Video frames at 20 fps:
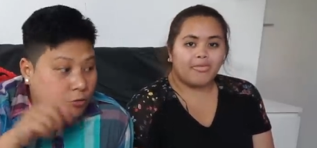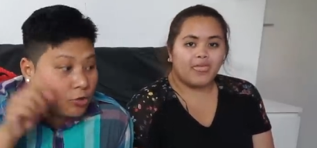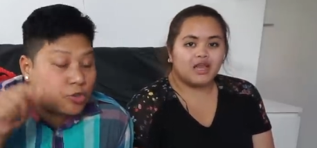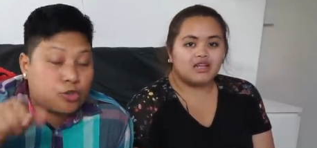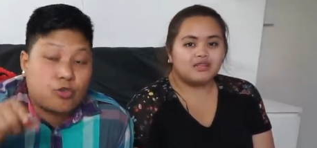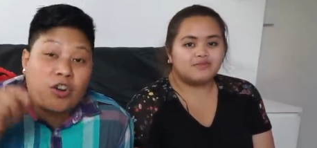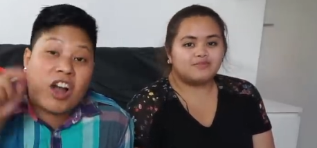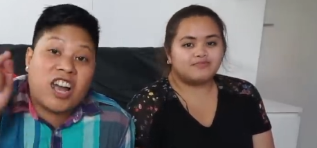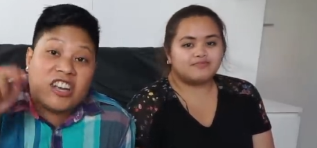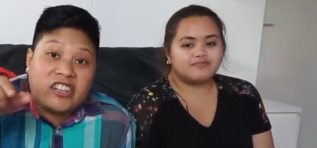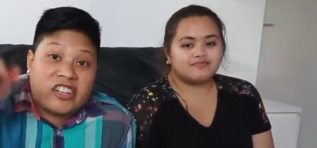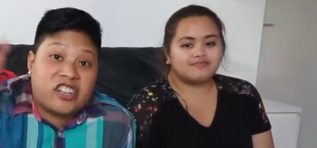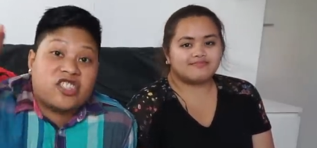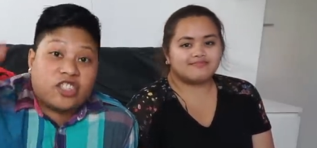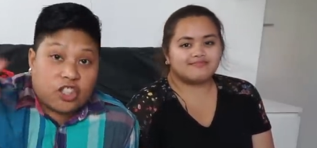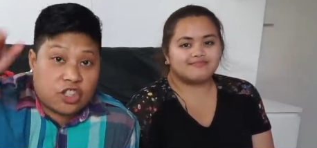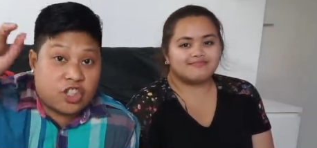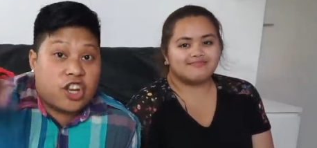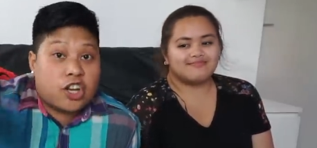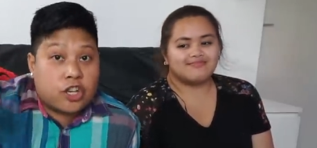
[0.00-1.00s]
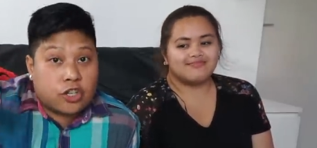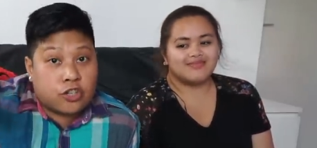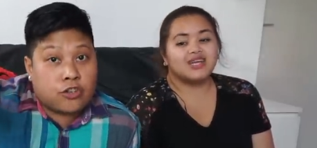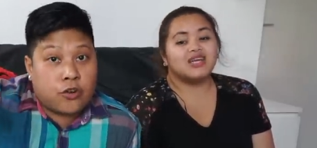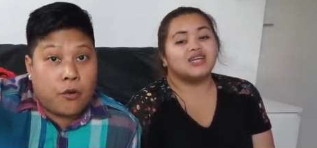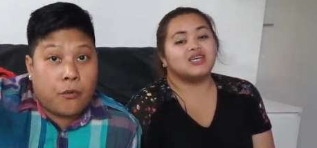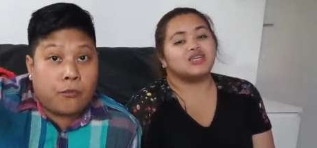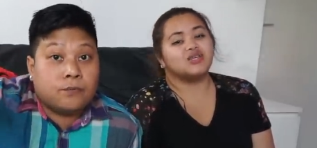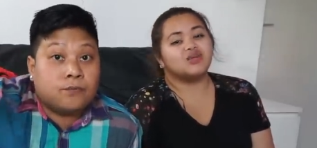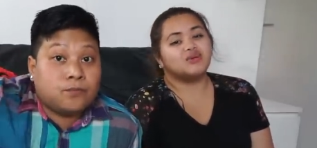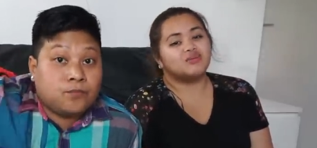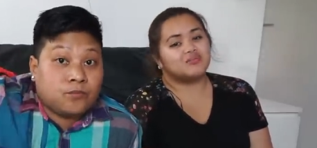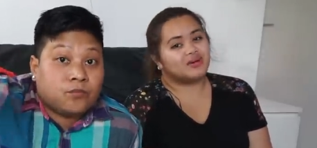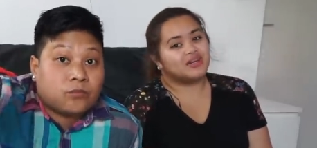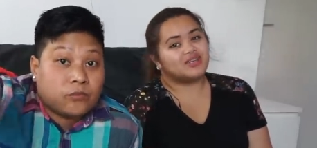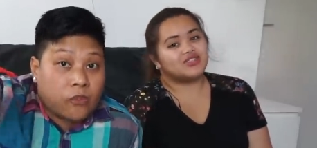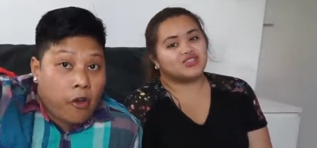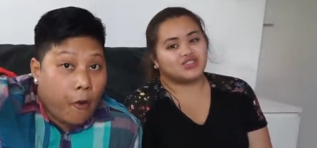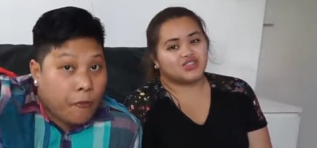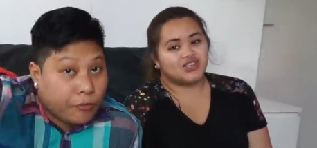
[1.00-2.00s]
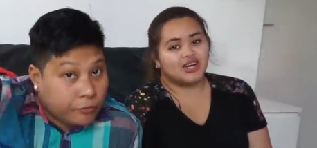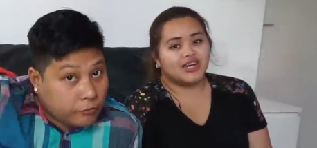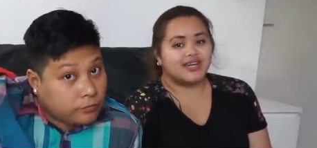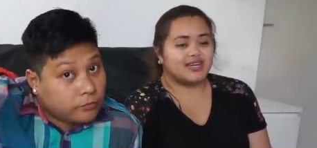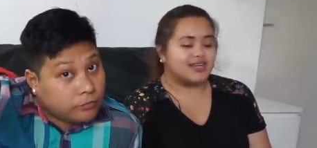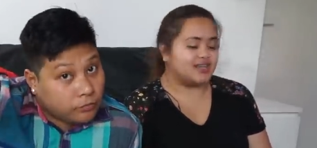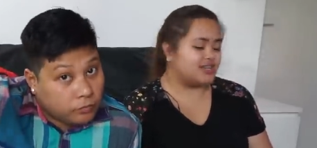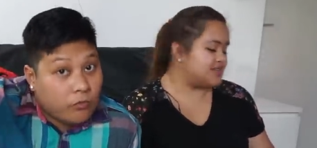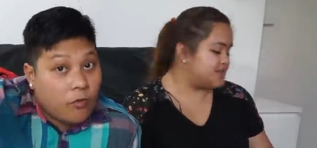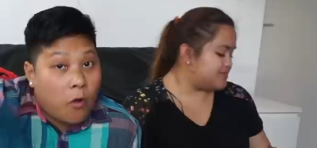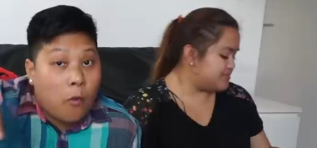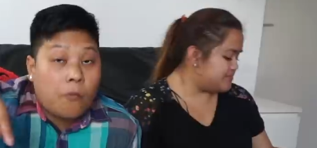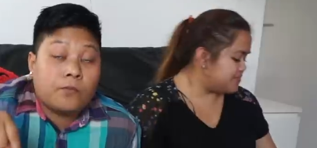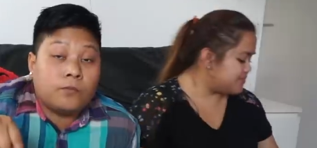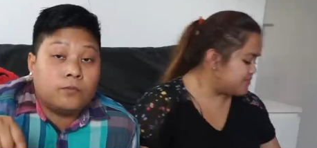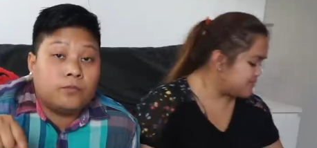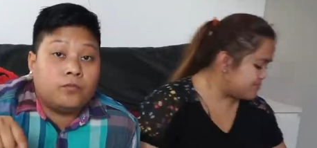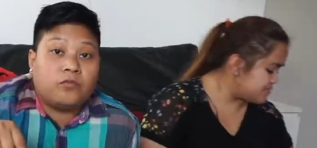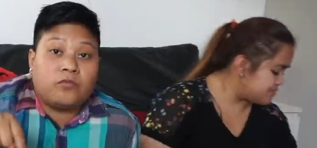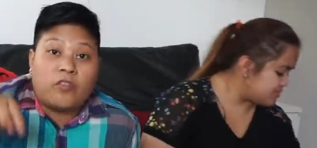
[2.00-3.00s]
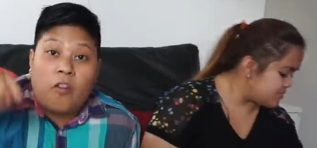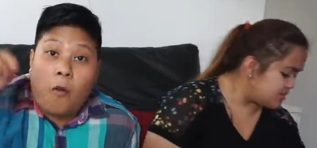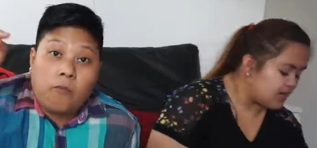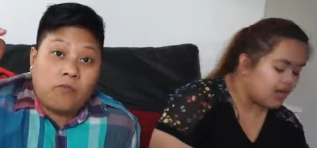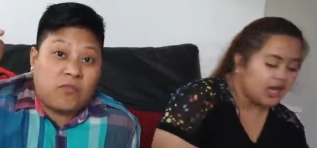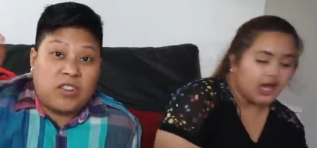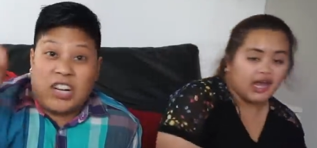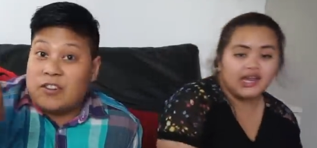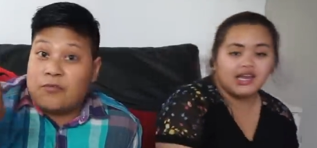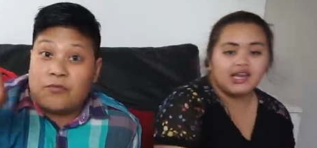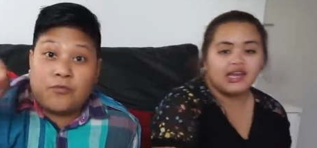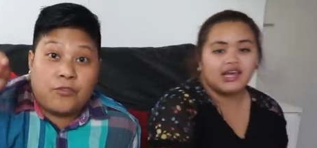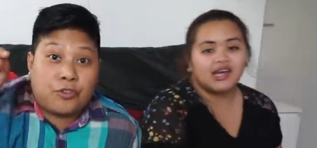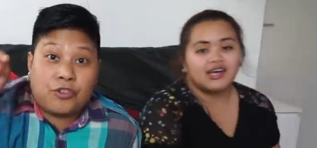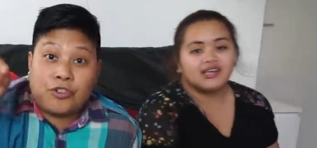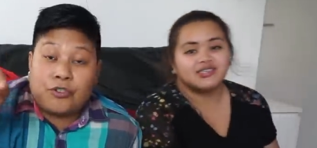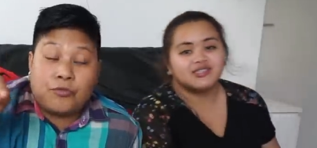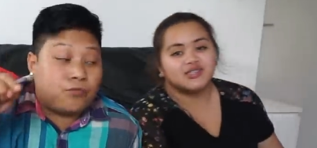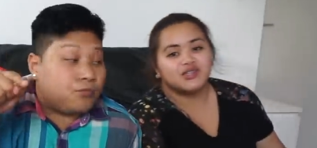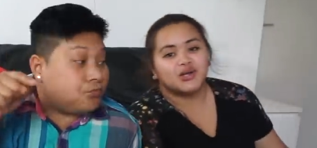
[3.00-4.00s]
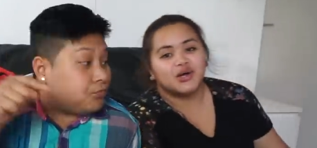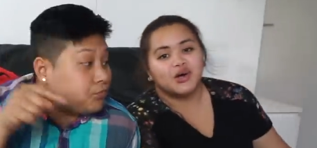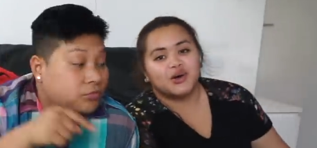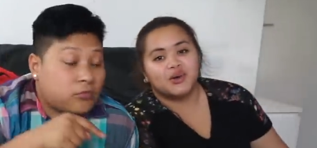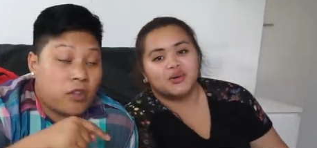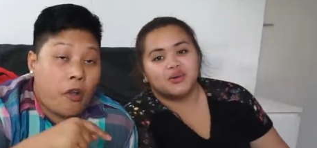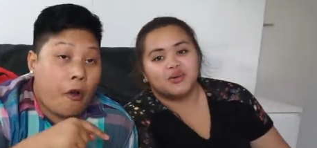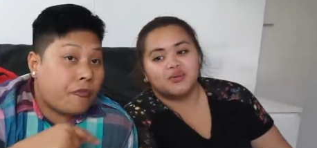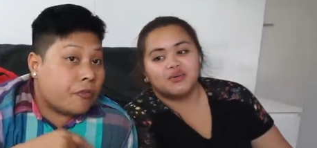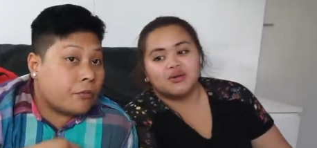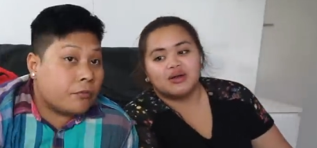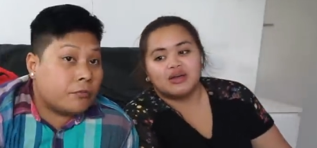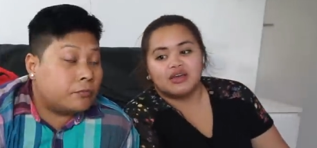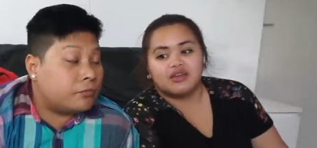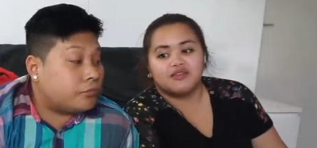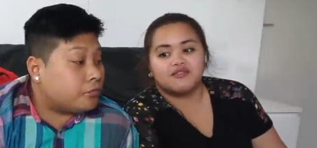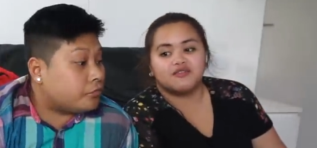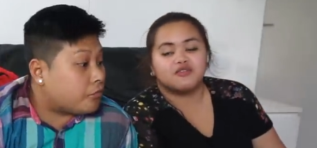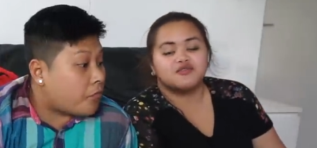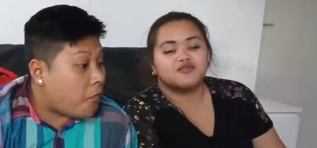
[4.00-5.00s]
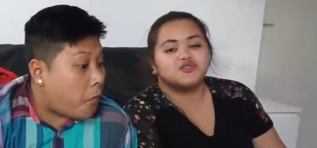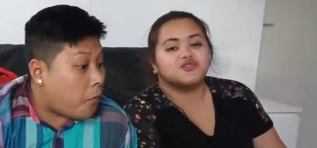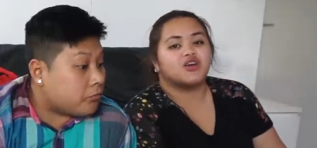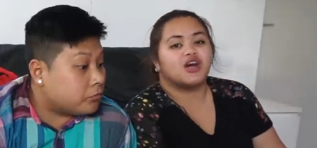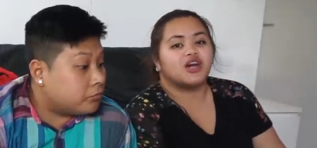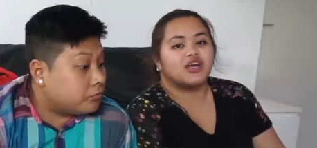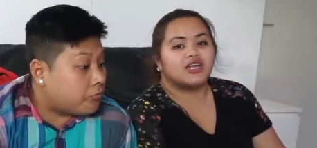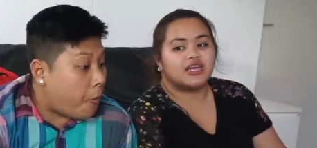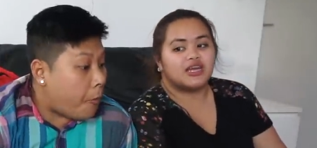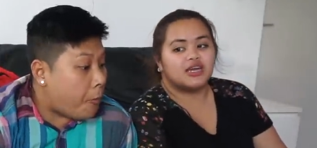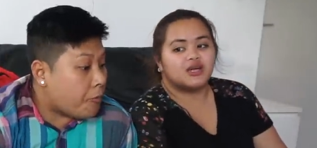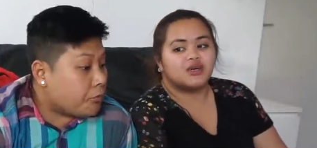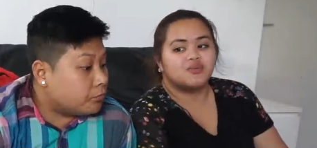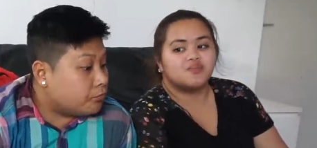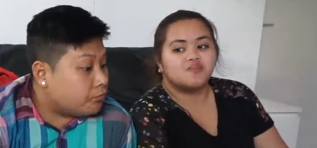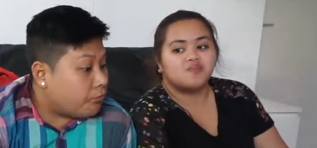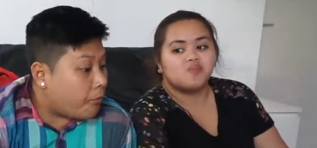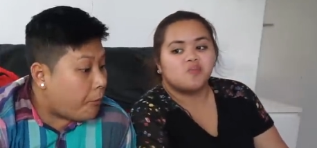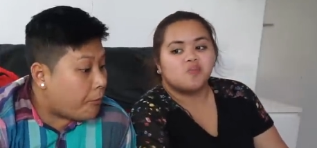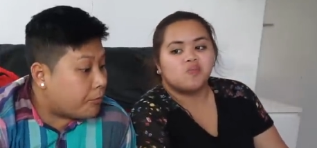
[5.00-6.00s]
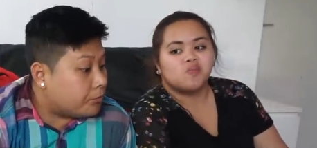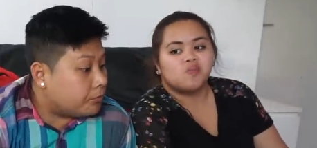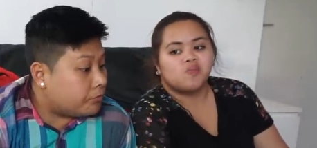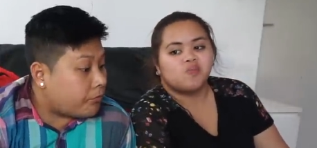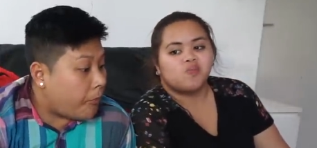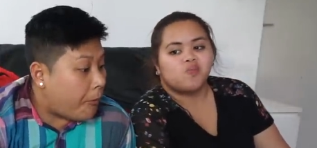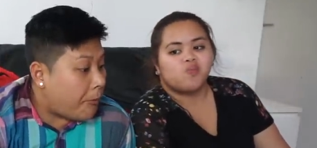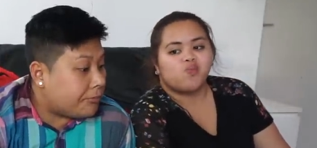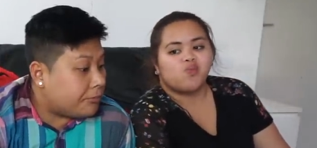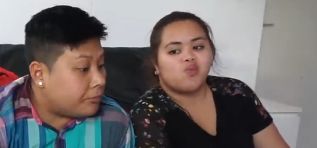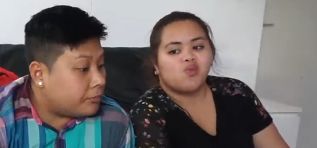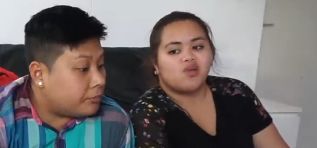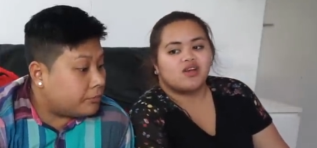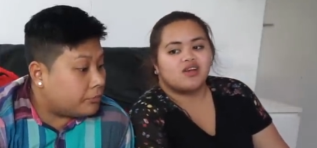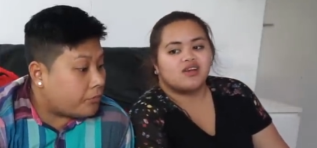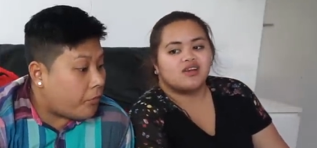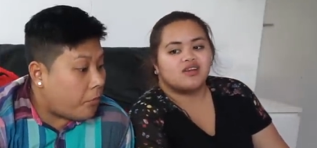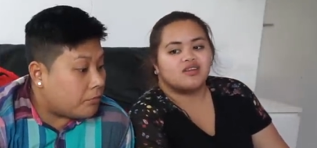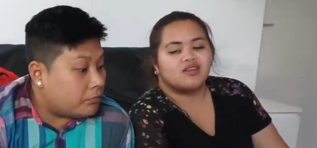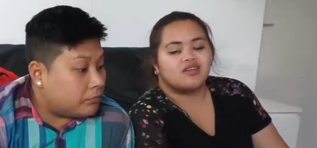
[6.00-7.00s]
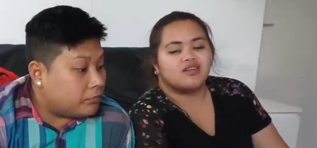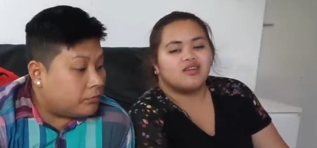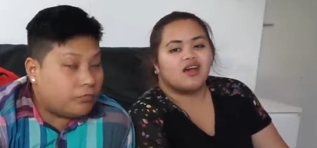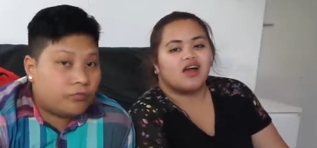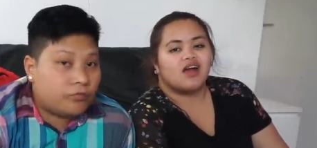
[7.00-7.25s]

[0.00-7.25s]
Speaker 1: try this dish.
Speaker 2: You must try it. And let us know if you've tried it and